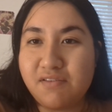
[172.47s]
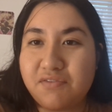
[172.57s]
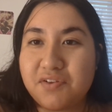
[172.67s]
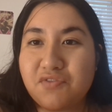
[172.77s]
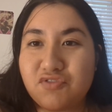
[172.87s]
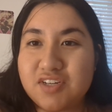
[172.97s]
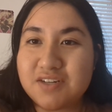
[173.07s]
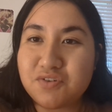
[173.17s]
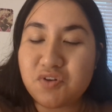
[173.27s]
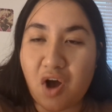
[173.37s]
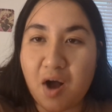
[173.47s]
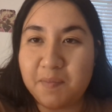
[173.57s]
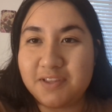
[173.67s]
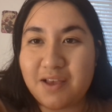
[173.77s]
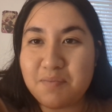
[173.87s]
feel free to
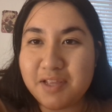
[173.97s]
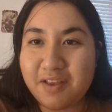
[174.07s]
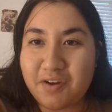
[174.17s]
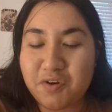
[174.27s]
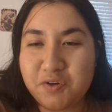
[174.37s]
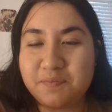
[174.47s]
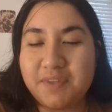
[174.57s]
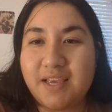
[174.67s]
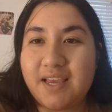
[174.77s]
comment down below